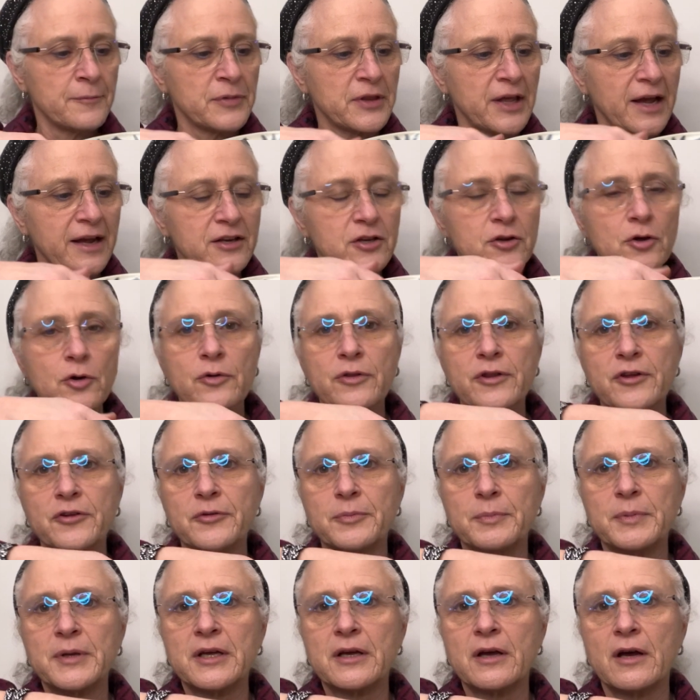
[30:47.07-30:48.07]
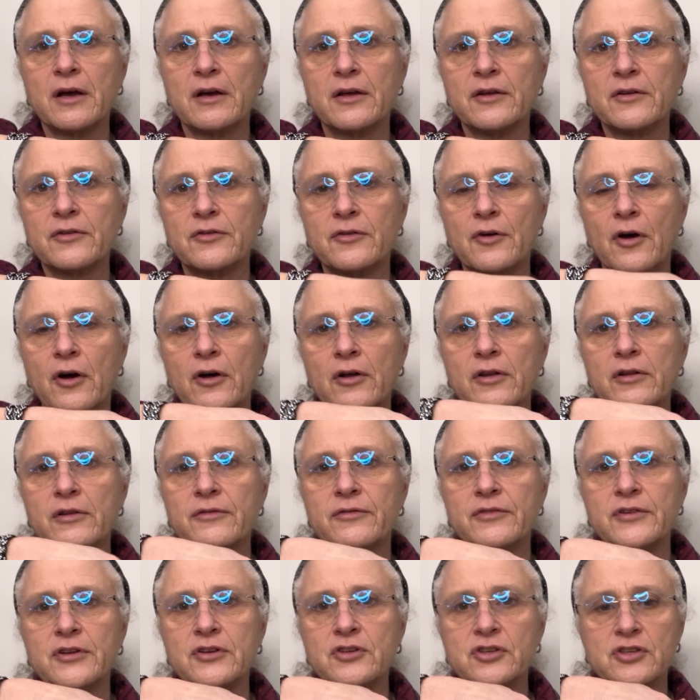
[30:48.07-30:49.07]
I know this because all
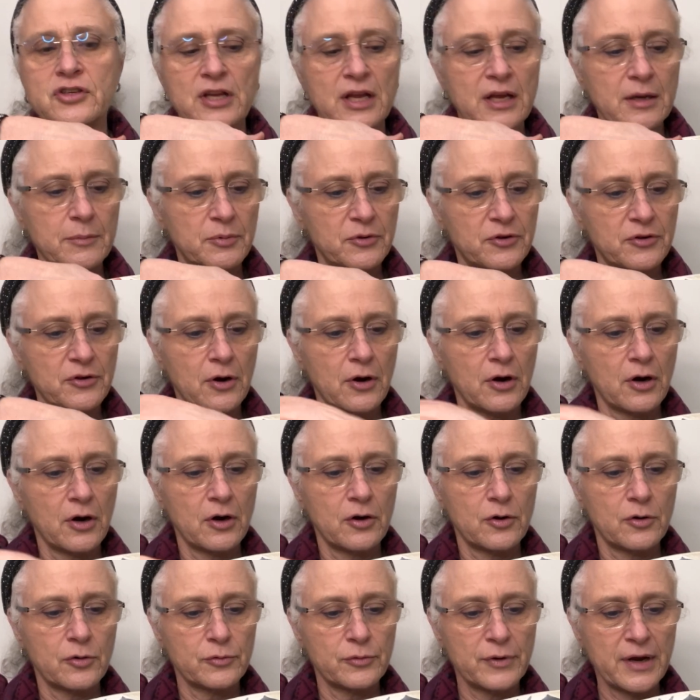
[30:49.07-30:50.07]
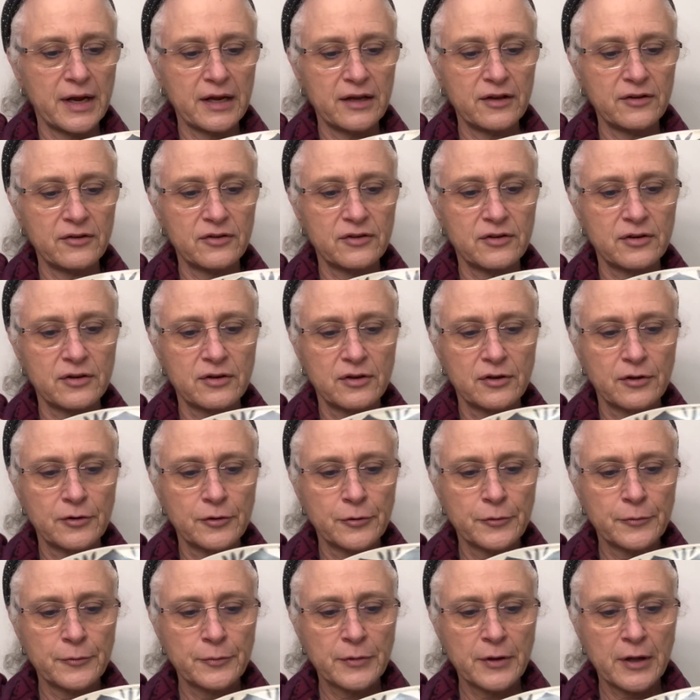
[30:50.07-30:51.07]
of these shapes are raised.
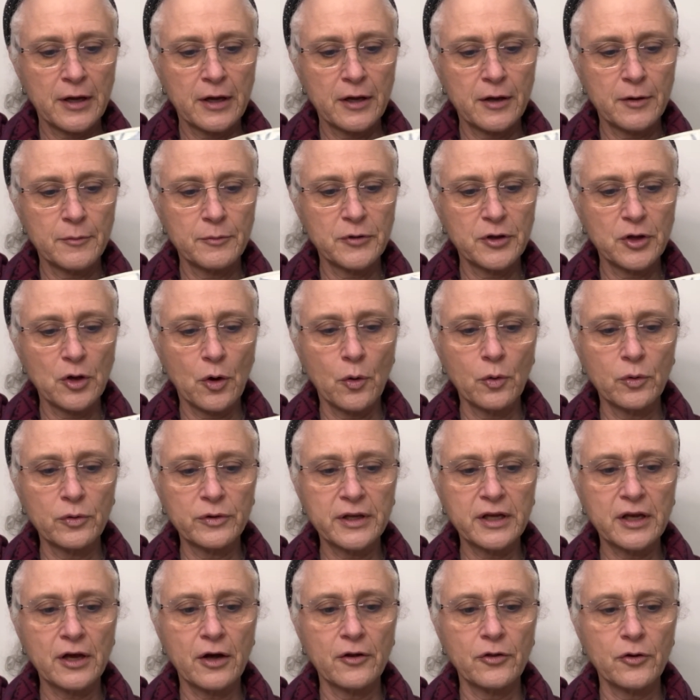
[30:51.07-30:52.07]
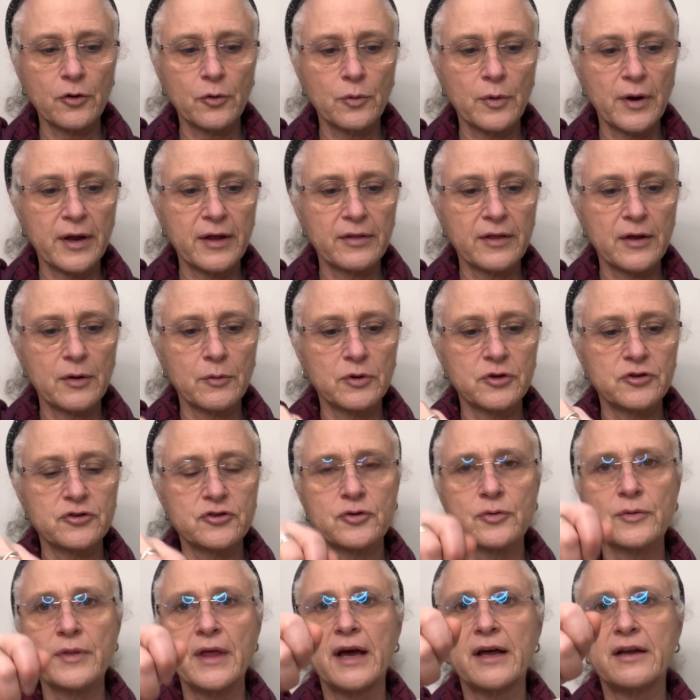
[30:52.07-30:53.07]
The only other way they would
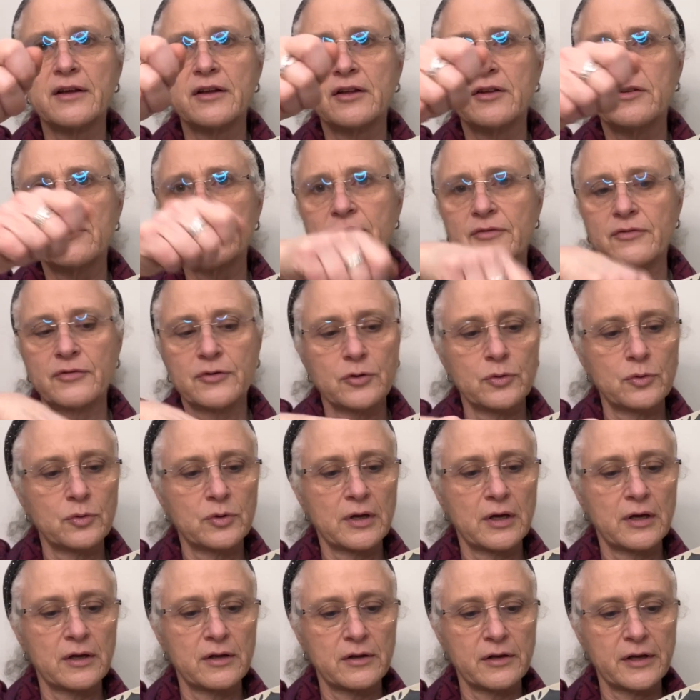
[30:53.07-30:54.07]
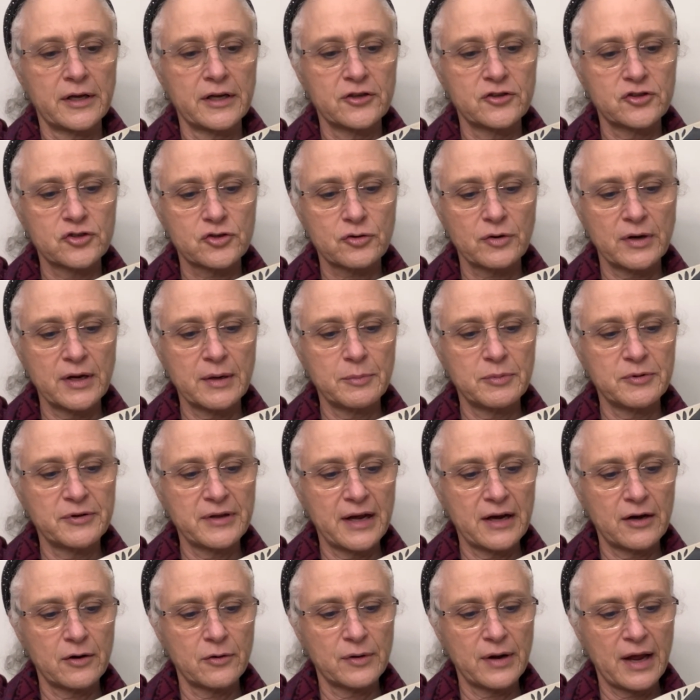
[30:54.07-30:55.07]
do that is if you can like scrape
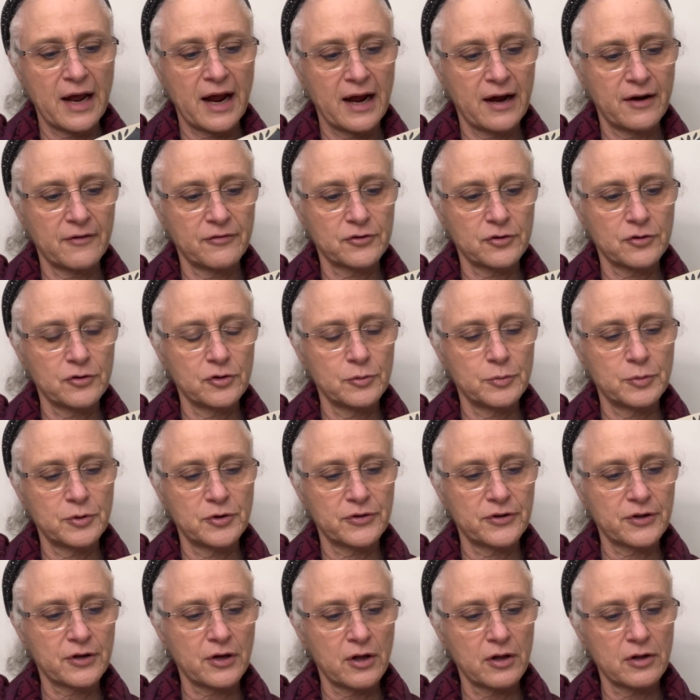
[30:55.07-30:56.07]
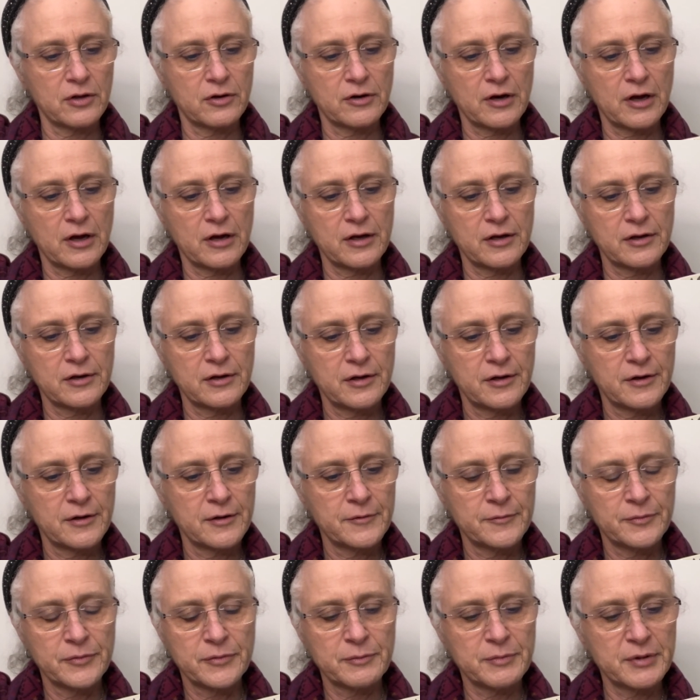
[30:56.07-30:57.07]
down after you put the color on,
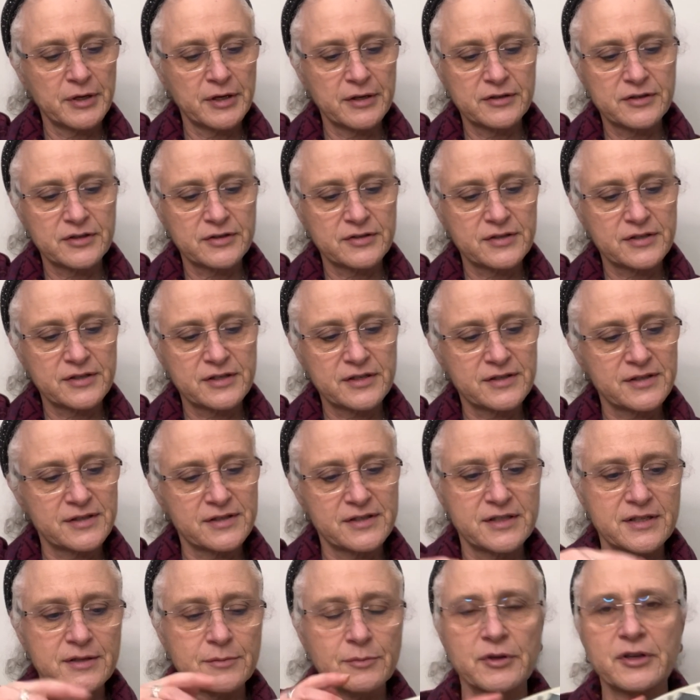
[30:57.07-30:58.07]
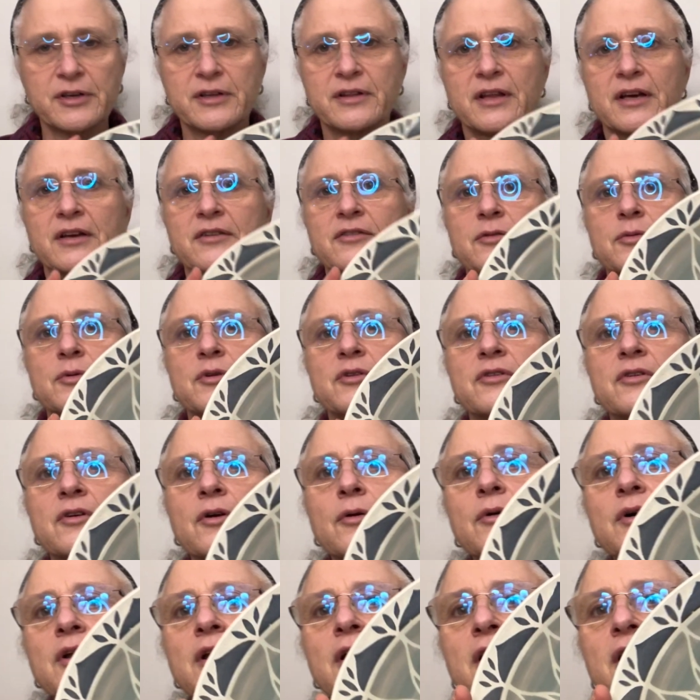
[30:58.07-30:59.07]
but it just doesn't seem like that's what's
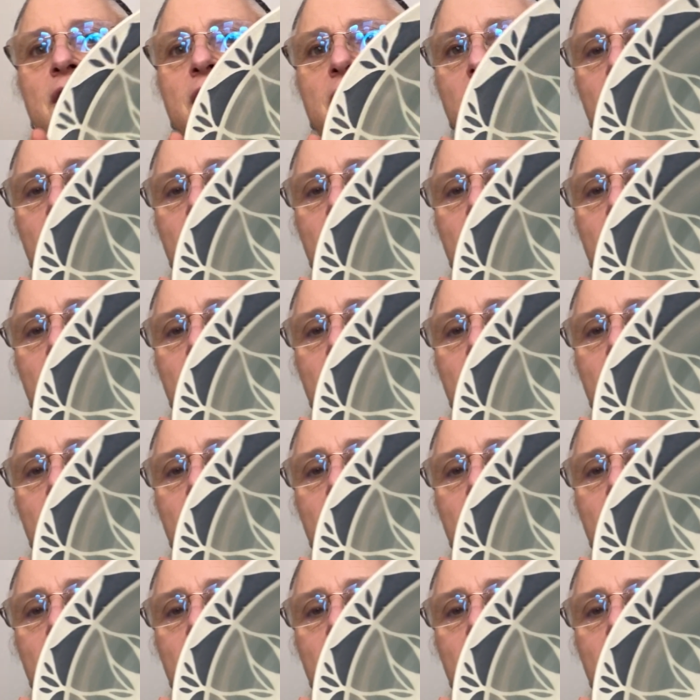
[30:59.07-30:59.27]
going on.